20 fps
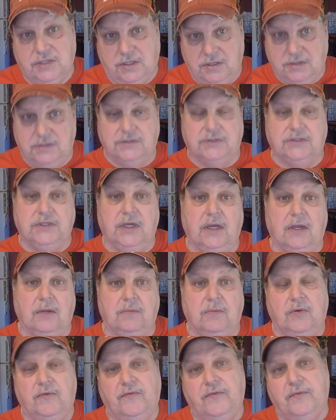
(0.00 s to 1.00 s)

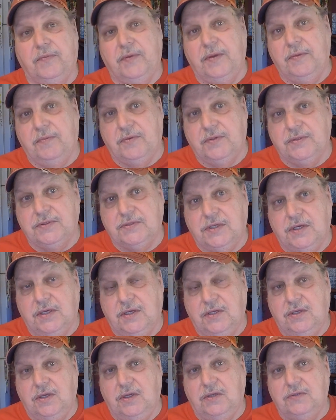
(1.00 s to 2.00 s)
unsellable for people who just
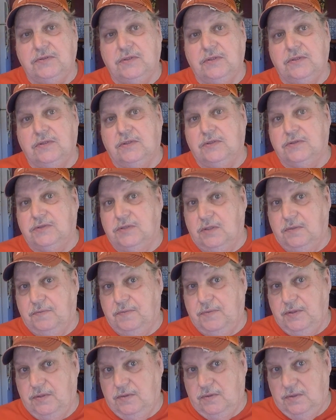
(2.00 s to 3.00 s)
can't use it to
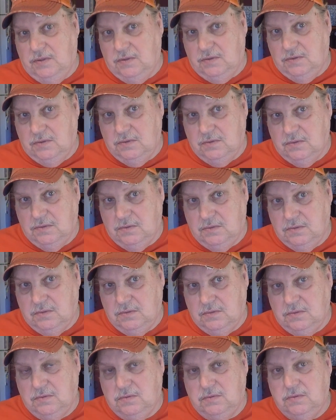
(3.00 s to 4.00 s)
something
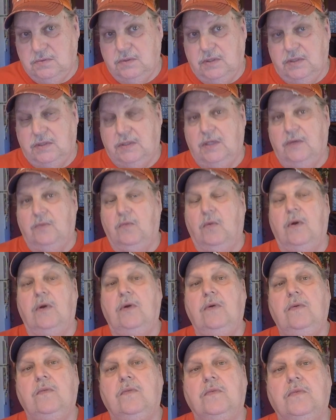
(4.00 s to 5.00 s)
that they
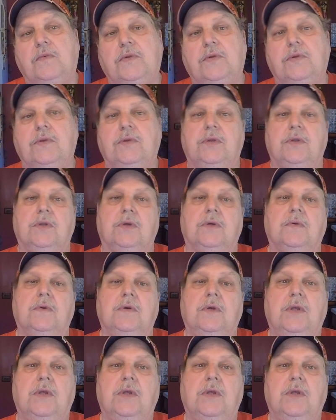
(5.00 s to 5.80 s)
want, you know.